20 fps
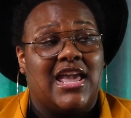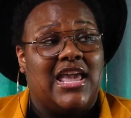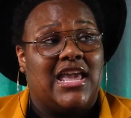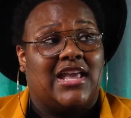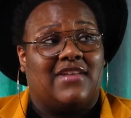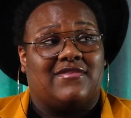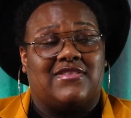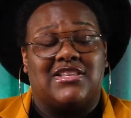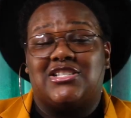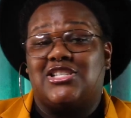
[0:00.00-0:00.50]

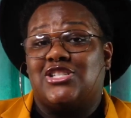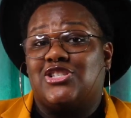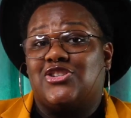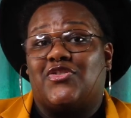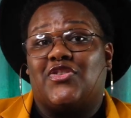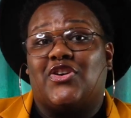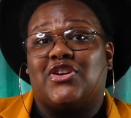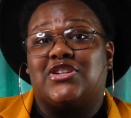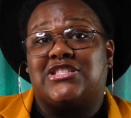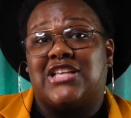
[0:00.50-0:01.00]
If this is your
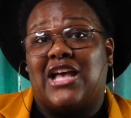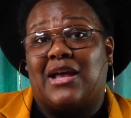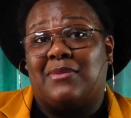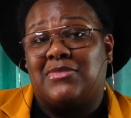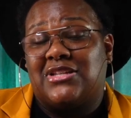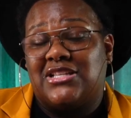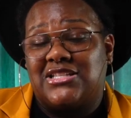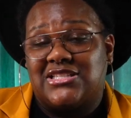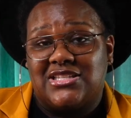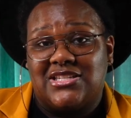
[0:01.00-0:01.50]
first time
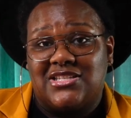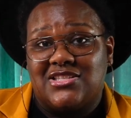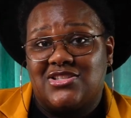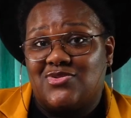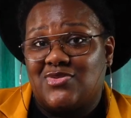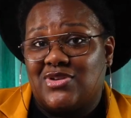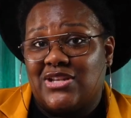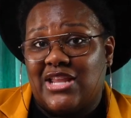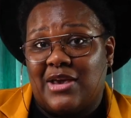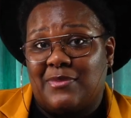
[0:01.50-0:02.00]
listening
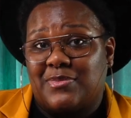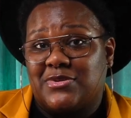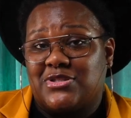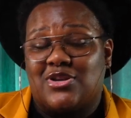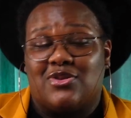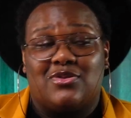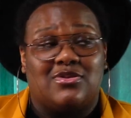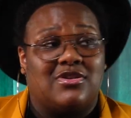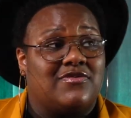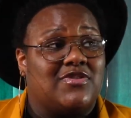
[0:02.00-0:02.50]
to an
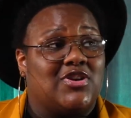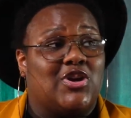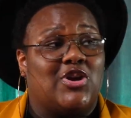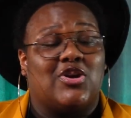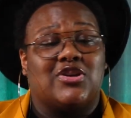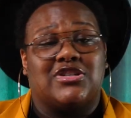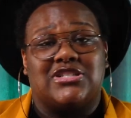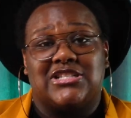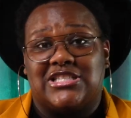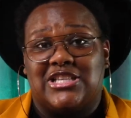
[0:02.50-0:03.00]
episode of the
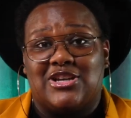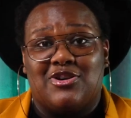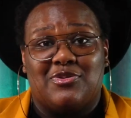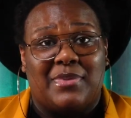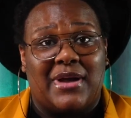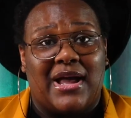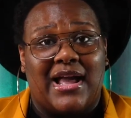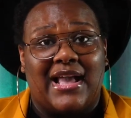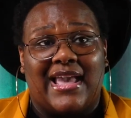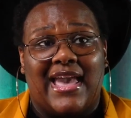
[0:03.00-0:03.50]
Girl Just Heal
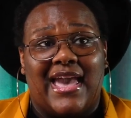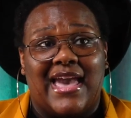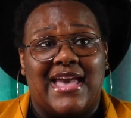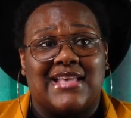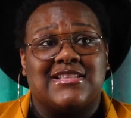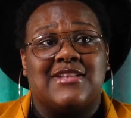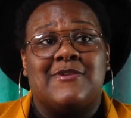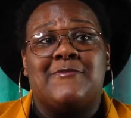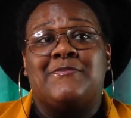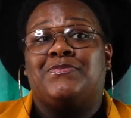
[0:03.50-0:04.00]

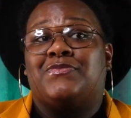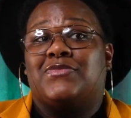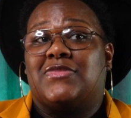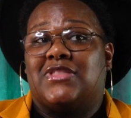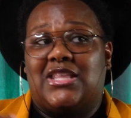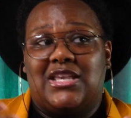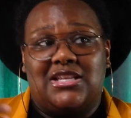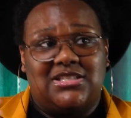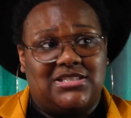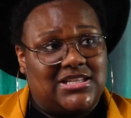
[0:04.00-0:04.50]
podcast,
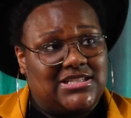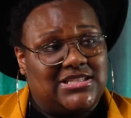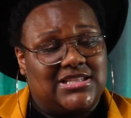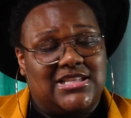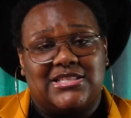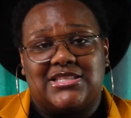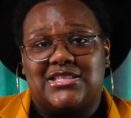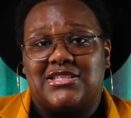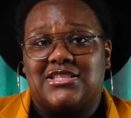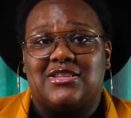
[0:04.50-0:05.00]
then just
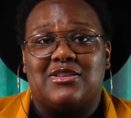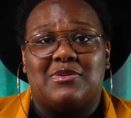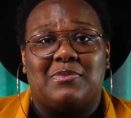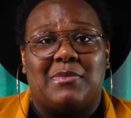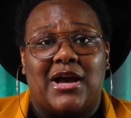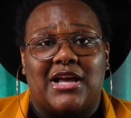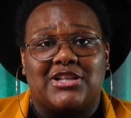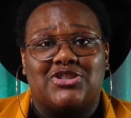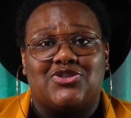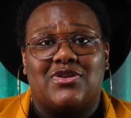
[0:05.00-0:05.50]
listen to the
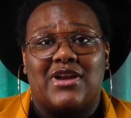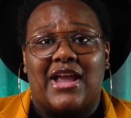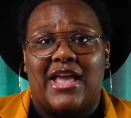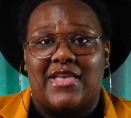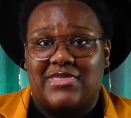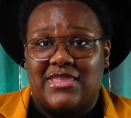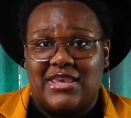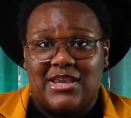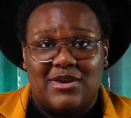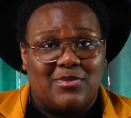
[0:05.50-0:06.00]
mantra
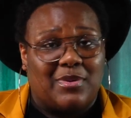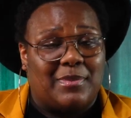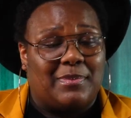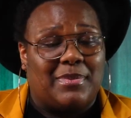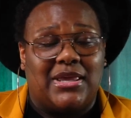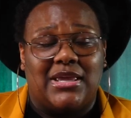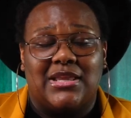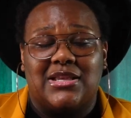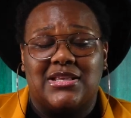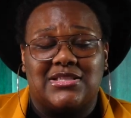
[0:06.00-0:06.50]
and then
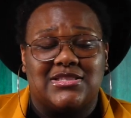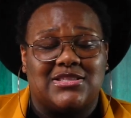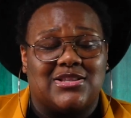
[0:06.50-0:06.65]
repeat it.